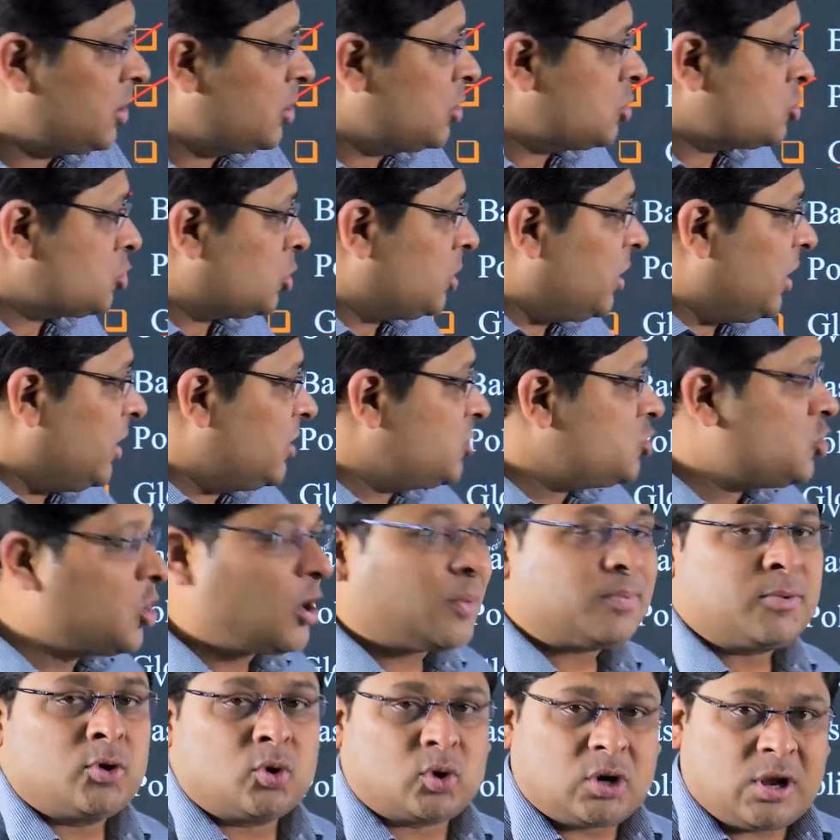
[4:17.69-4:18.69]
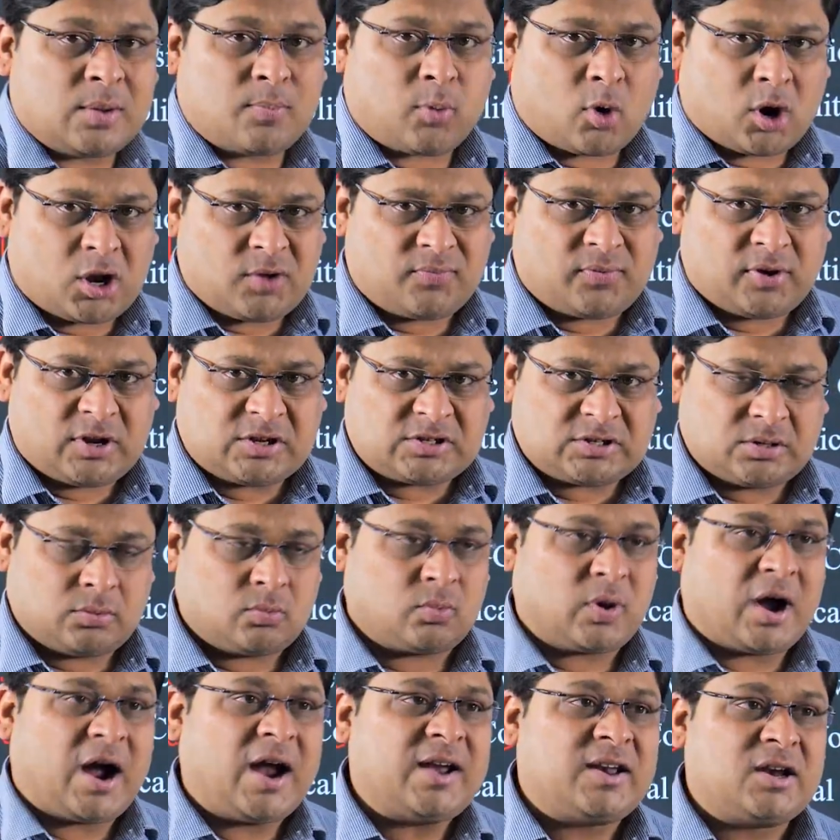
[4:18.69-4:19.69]
So the issue of nuclear proliferation,
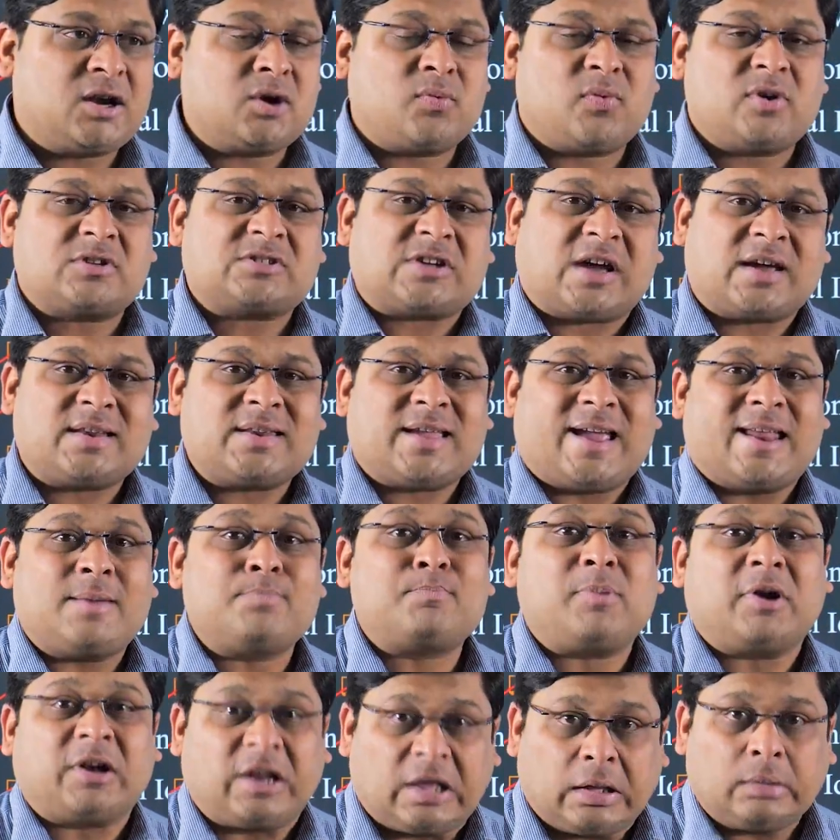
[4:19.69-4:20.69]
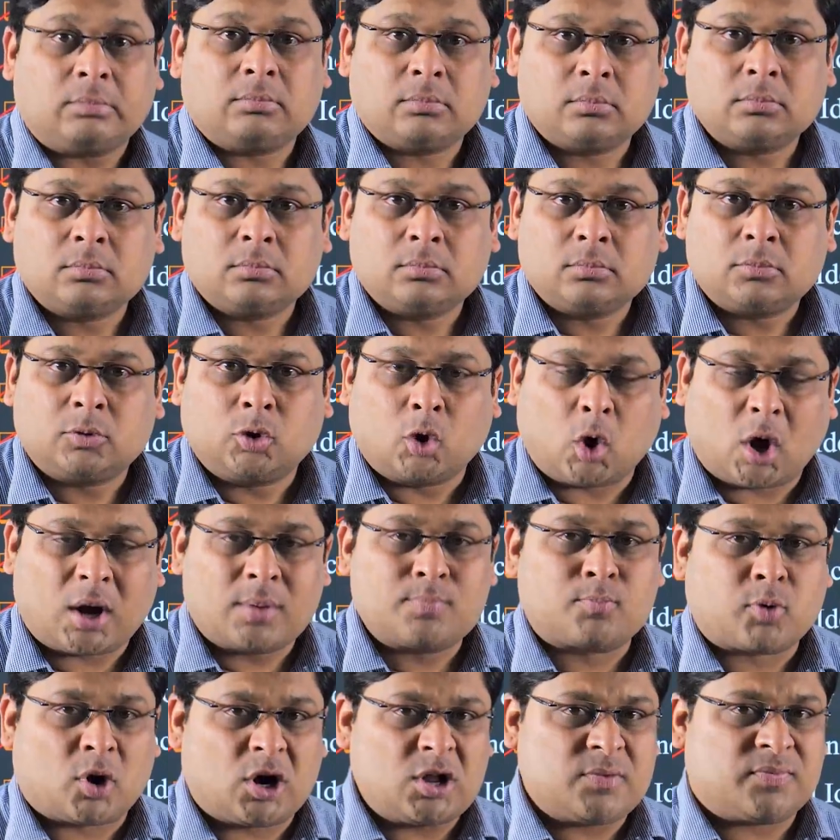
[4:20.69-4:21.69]
why didn't we sign NPT,
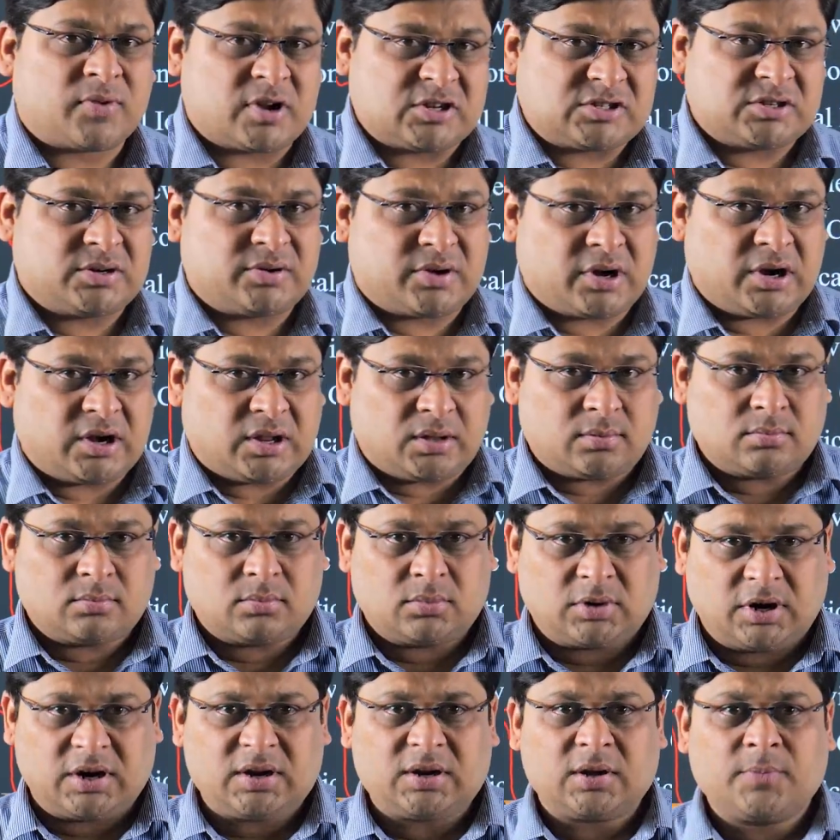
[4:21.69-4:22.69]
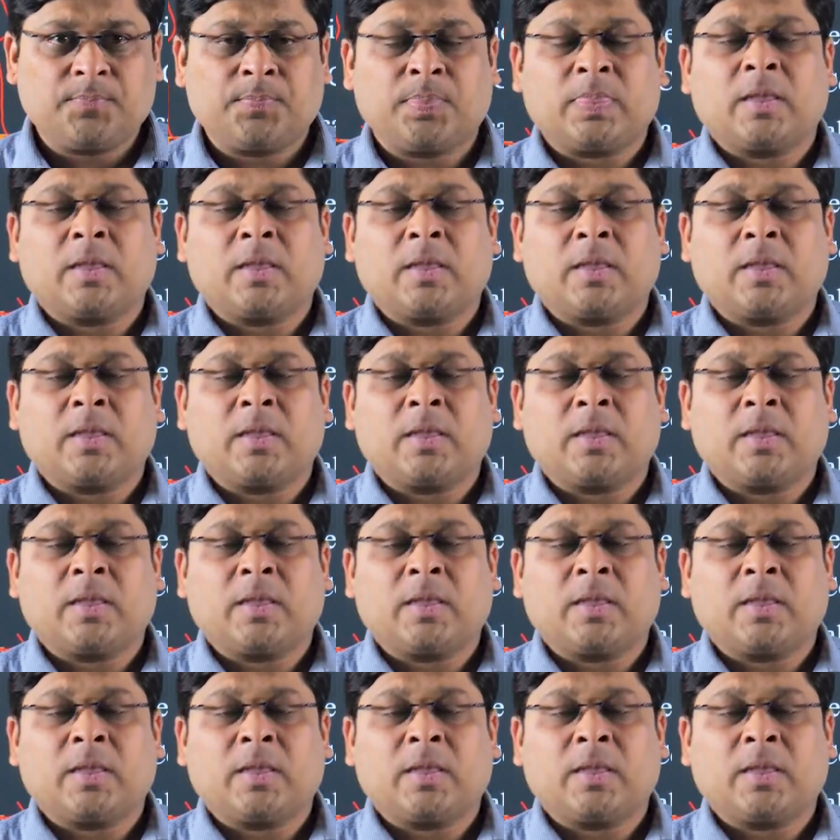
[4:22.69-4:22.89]
non-proliferation treaty, right?